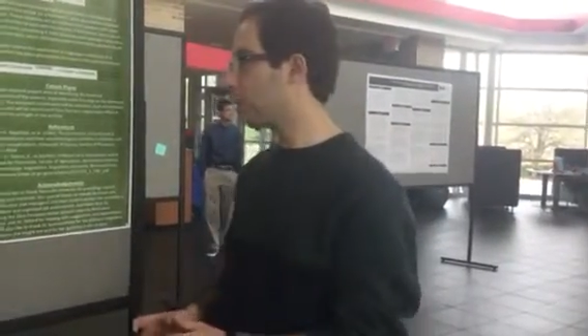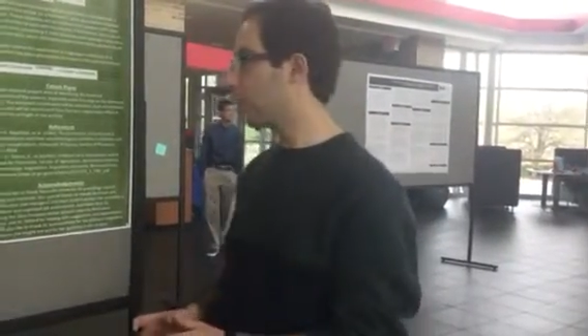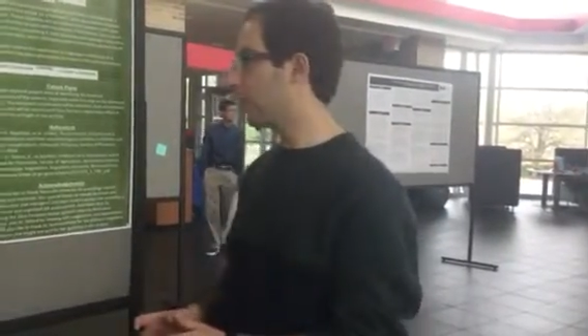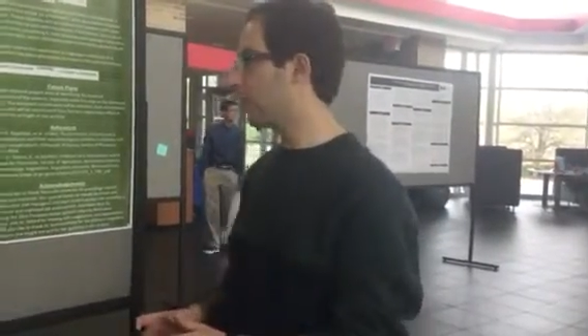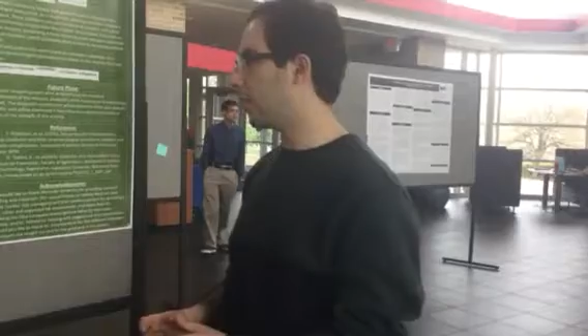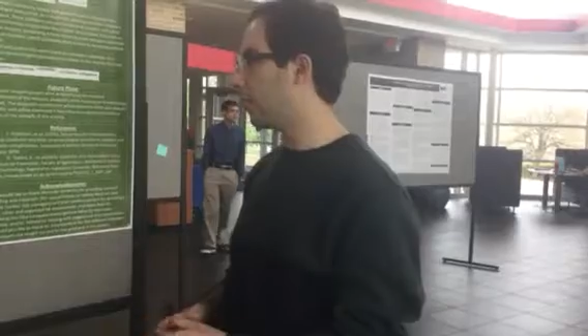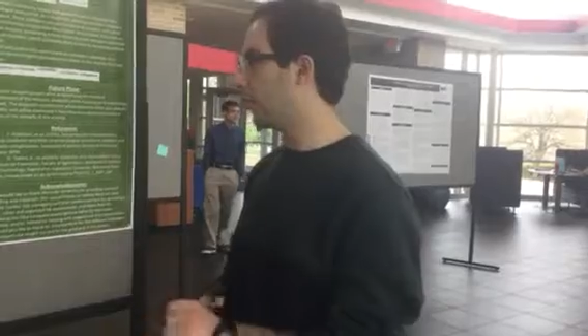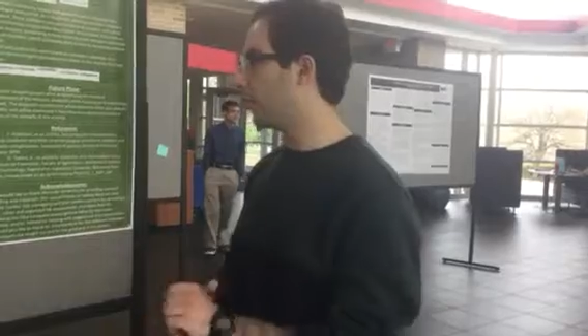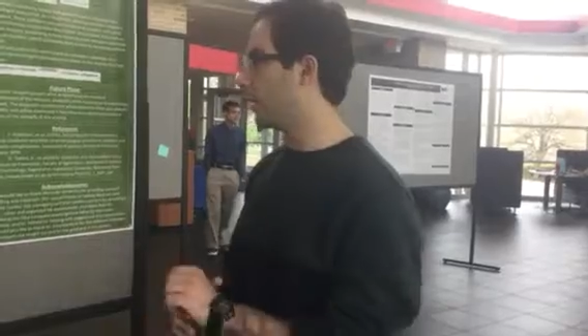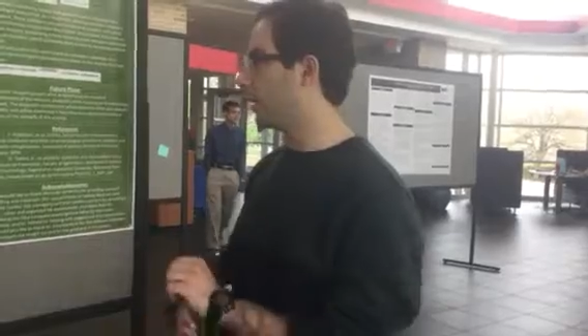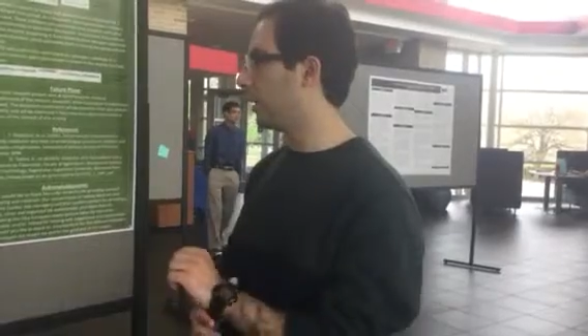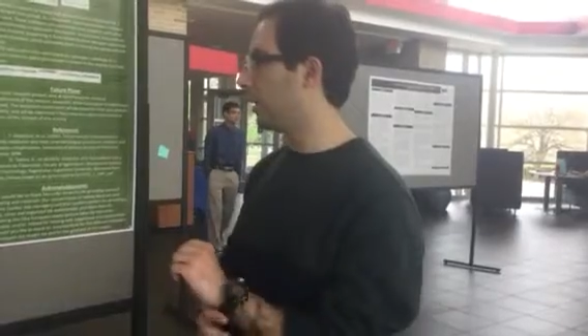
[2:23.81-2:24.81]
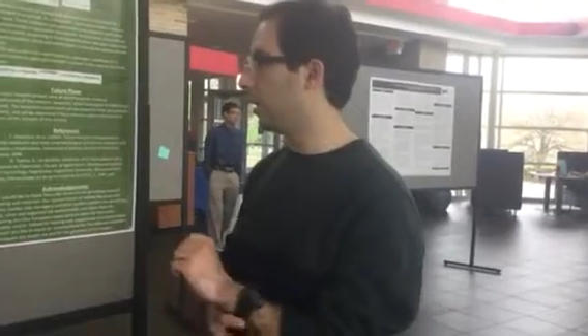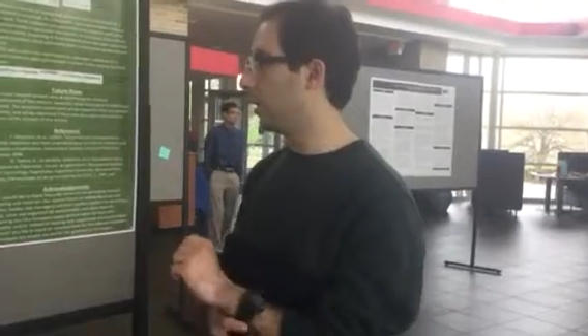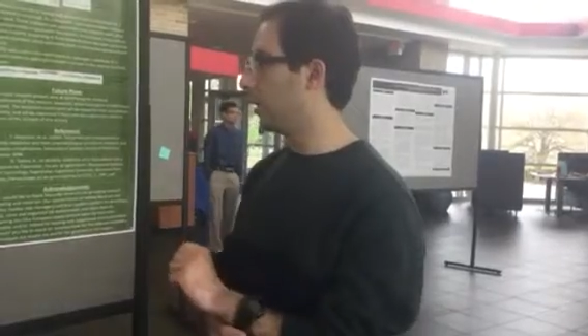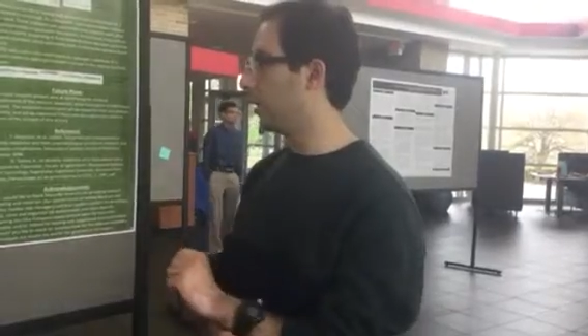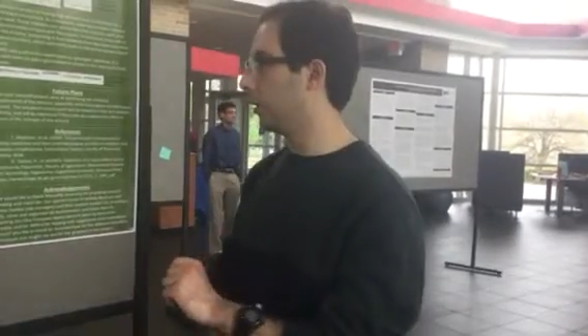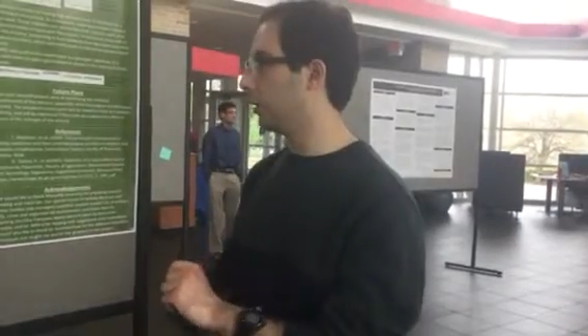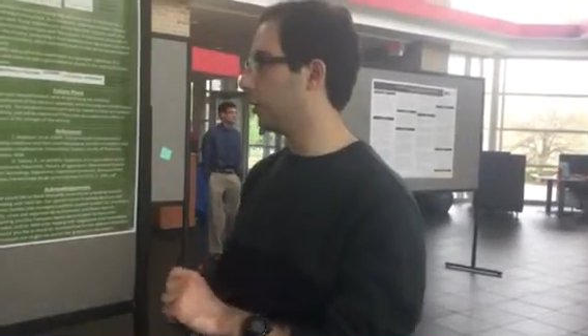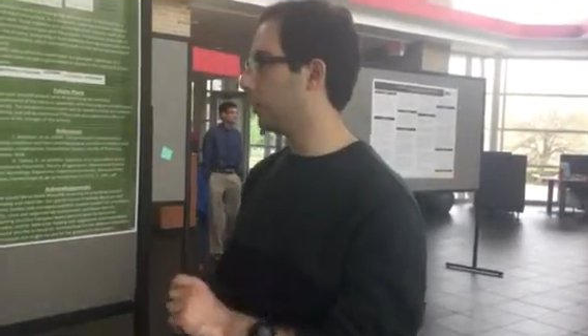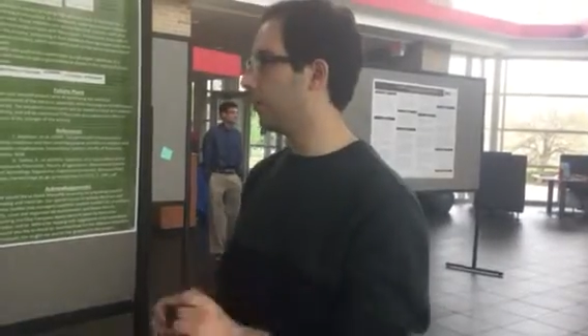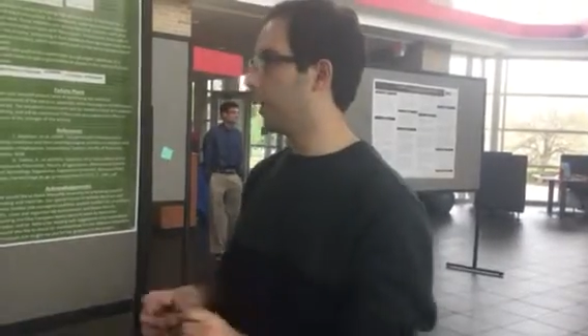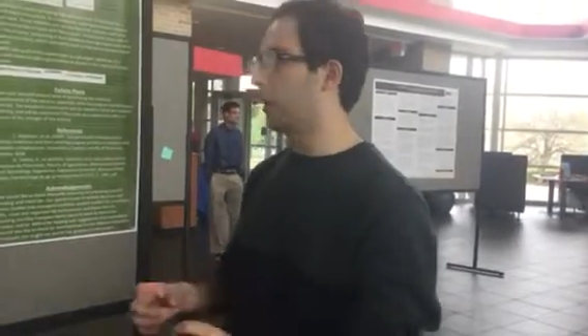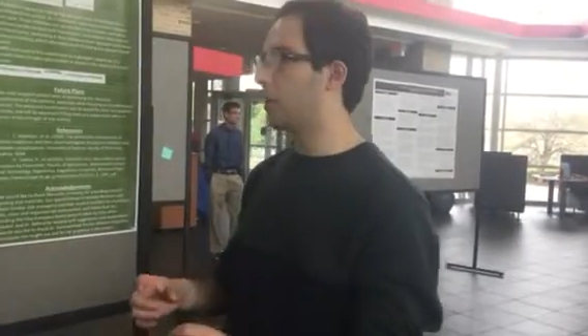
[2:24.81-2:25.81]
what we did is we
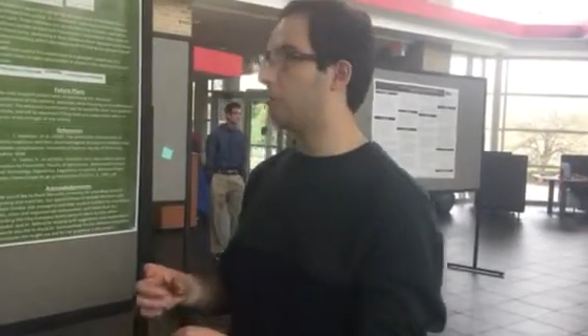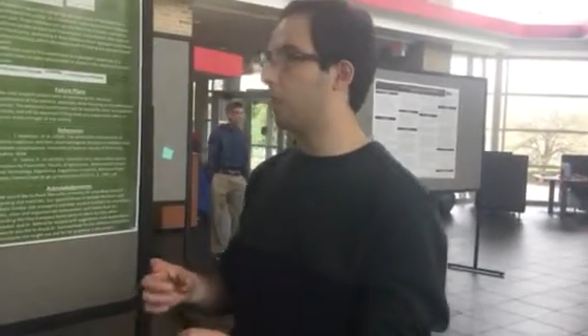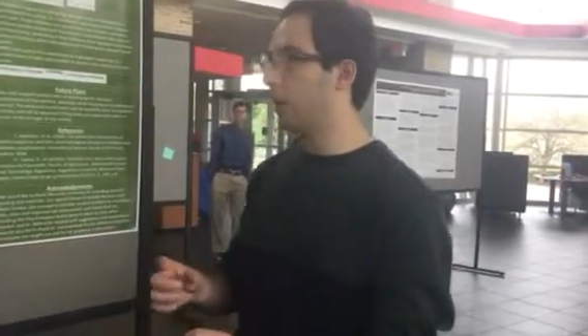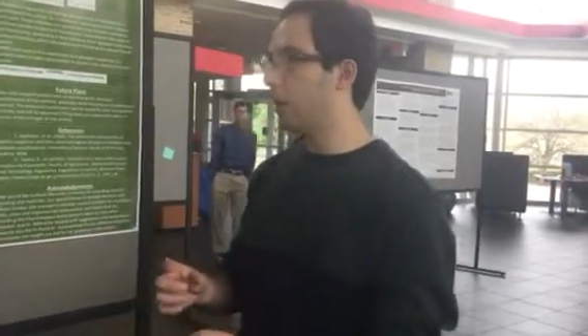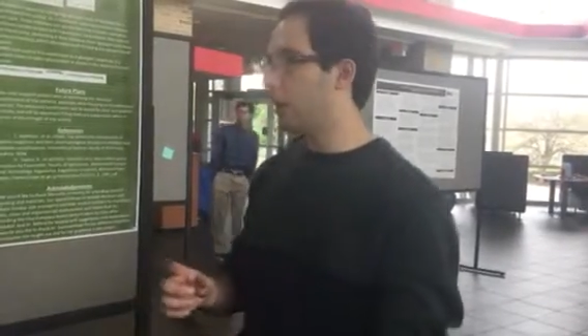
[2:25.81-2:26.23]
compared